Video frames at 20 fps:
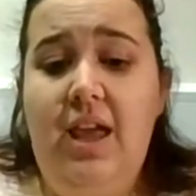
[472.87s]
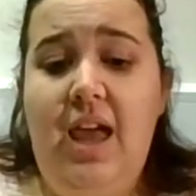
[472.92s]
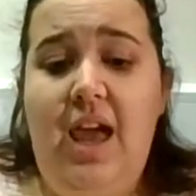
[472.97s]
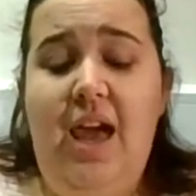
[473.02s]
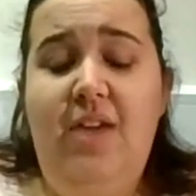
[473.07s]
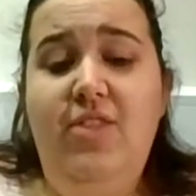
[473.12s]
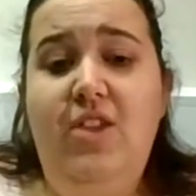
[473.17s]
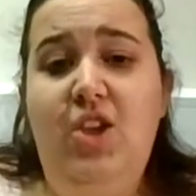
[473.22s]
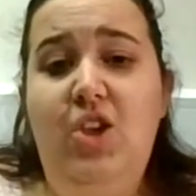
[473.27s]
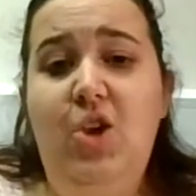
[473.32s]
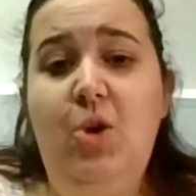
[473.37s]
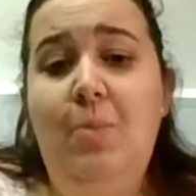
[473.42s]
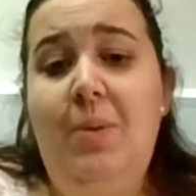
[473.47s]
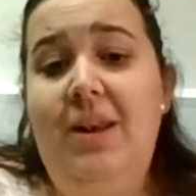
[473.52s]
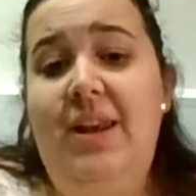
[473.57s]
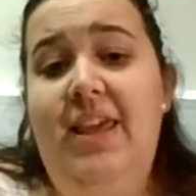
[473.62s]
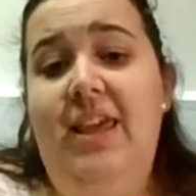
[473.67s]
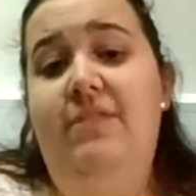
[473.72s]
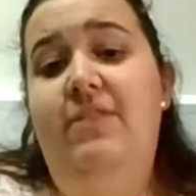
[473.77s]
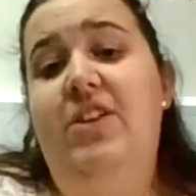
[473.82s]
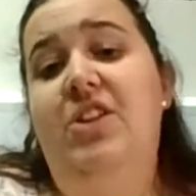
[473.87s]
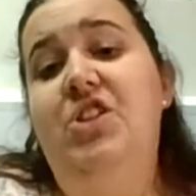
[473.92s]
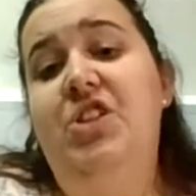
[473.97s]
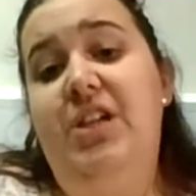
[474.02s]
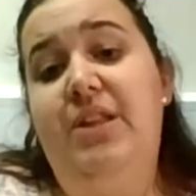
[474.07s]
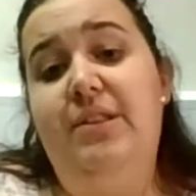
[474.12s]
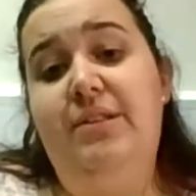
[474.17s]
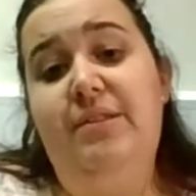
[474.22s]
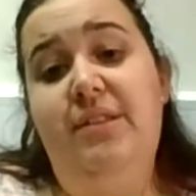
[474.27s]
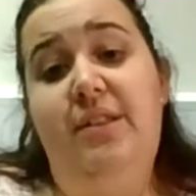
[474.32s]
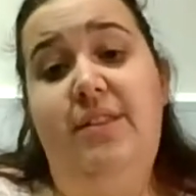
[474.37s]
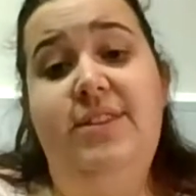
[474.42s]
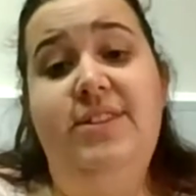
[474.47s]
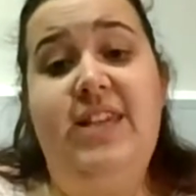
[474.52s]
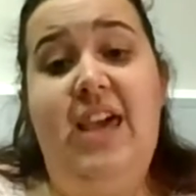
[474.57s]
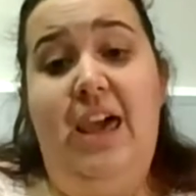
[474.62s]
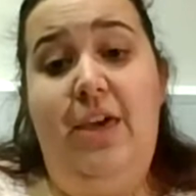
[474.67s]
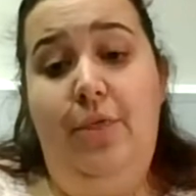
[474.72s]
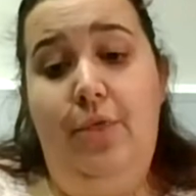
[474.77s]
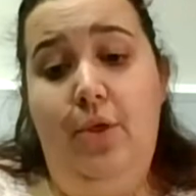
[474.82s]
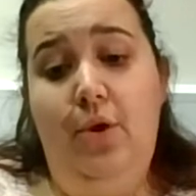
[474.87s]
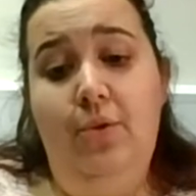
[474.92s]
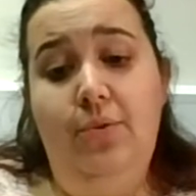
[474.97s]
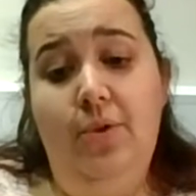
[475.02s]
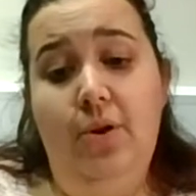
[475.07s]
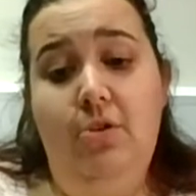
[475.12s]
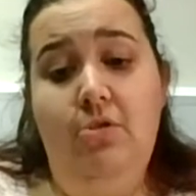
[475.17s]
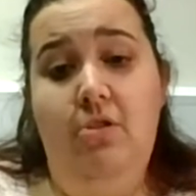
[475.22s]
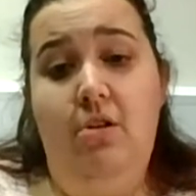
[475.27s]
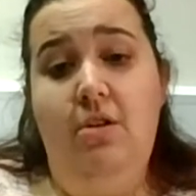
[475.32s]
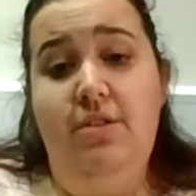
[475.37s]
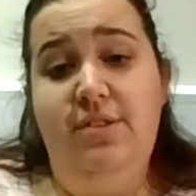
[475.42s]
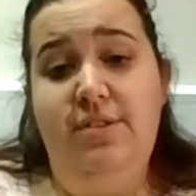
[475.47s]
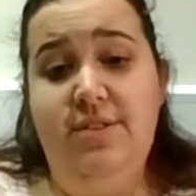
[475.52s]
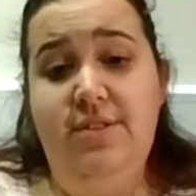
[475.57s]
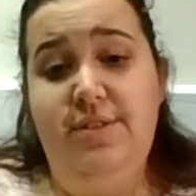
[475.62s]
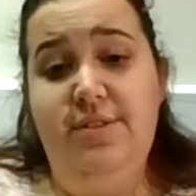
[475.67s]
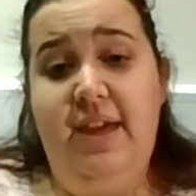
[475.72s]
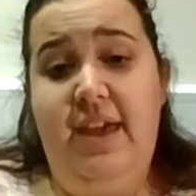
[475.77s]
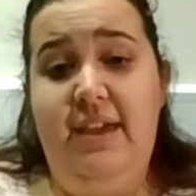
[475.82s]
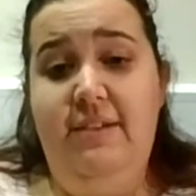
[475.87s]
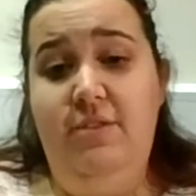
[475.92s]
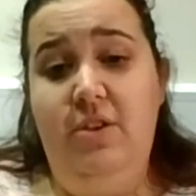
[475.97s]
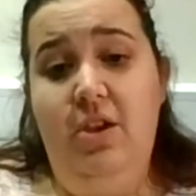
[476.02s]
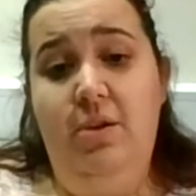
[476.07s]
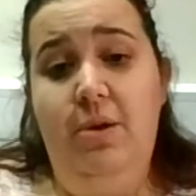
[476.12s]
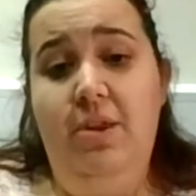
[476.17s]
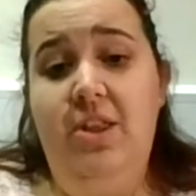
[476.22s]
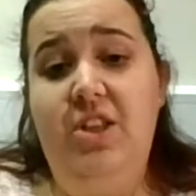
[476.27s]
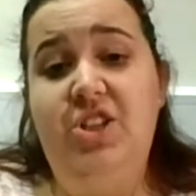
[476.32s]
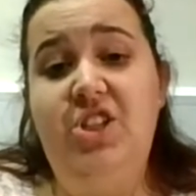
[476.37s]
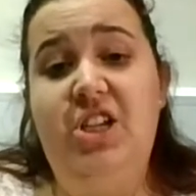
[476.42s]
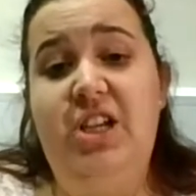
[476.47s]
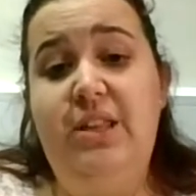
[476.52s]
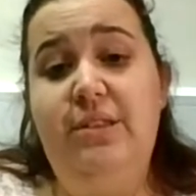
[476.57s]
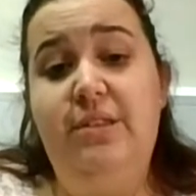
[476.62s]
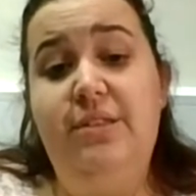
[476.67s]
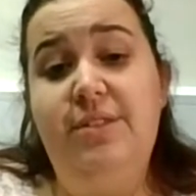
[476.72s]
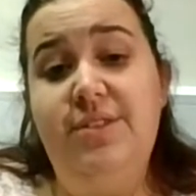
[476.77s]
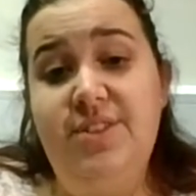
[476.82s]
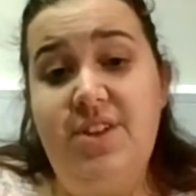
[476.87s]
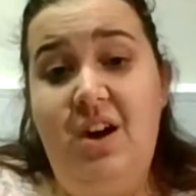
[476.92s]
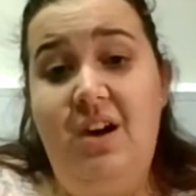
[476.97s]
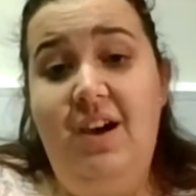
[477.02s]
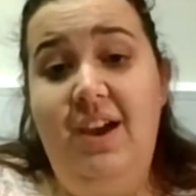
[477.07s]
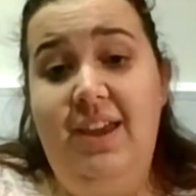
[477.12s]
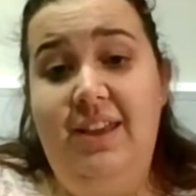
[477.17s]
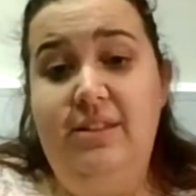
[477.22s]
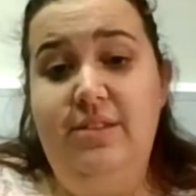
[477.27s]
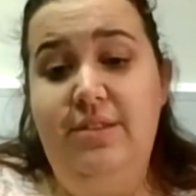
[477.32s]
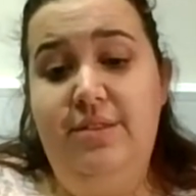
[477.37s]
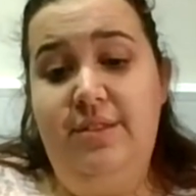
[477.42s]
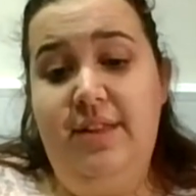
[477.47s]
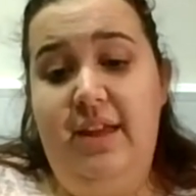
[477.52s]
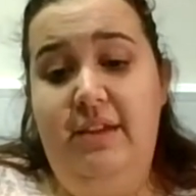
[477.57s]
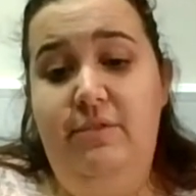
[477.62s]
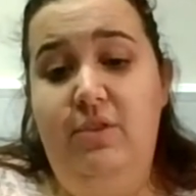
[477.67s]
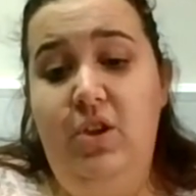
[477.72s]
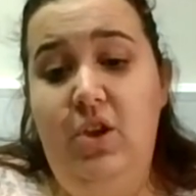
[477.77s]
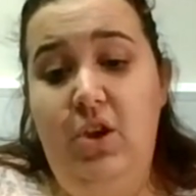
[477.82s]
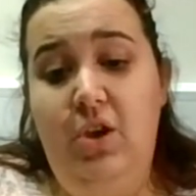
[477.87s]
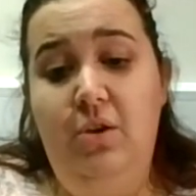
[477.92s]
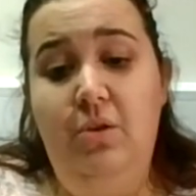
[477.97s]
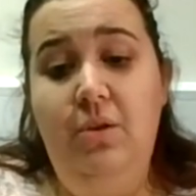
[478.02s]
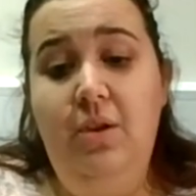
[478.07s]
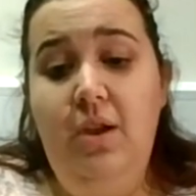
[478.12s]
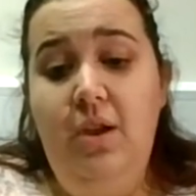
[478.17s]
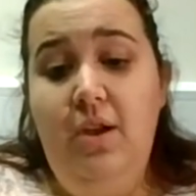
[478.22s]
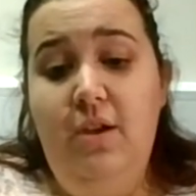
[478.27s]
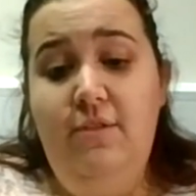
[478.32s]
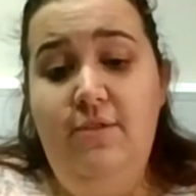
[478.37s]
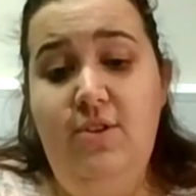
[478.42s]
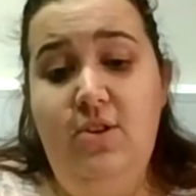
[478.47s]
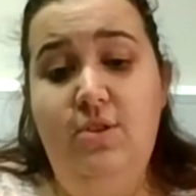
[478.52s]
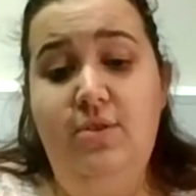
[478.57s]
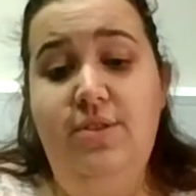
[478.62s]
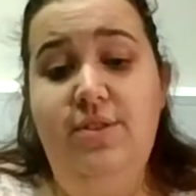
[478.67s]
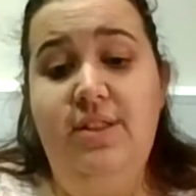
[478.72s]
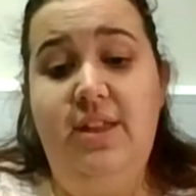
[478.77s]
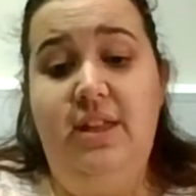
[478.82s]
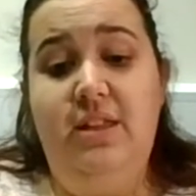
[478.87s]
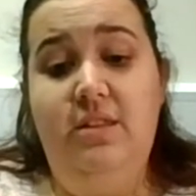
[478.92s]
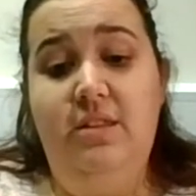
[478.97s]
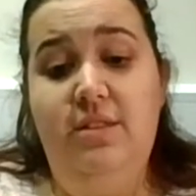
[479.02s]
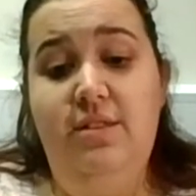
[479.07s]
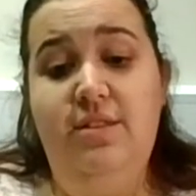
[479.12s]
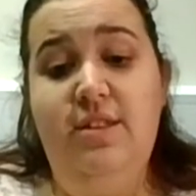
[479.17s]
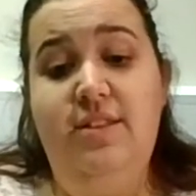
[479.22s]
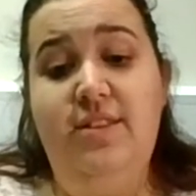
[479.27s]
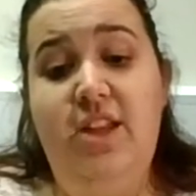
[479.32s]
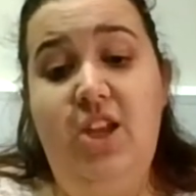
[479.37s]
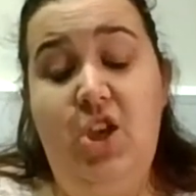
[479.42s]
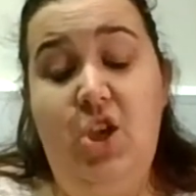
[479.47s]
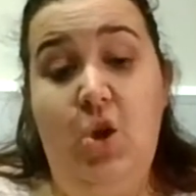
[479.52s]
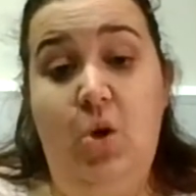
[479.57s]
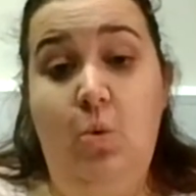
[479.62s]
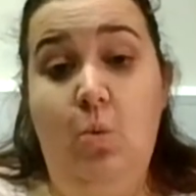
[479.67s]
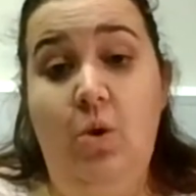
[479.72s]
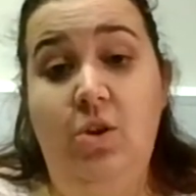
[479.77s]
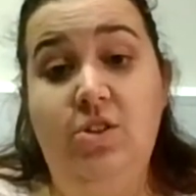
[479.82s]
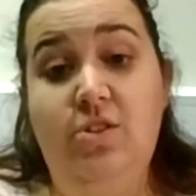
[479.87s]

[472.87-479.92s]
and that you believe in Jesus' death on the cross to save you, and that Jesus died to save you for your sins, and that you want